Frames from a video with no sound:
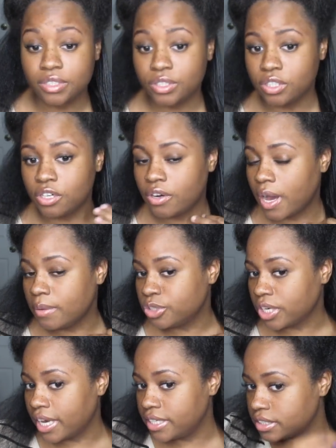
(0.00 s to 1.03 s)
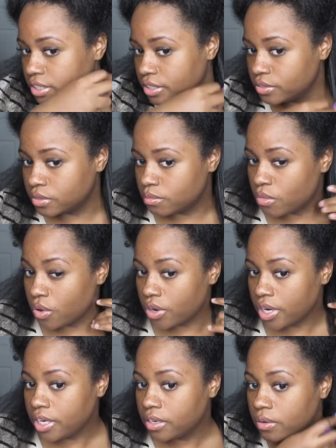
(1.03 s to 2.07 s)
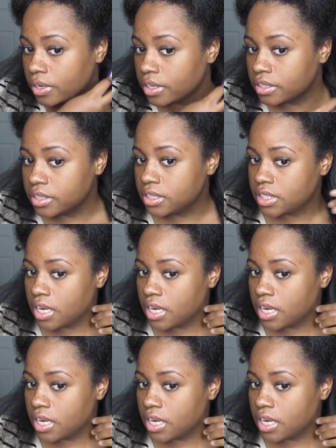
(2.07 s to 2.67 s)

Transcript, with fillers: So I'm trying to use more oil this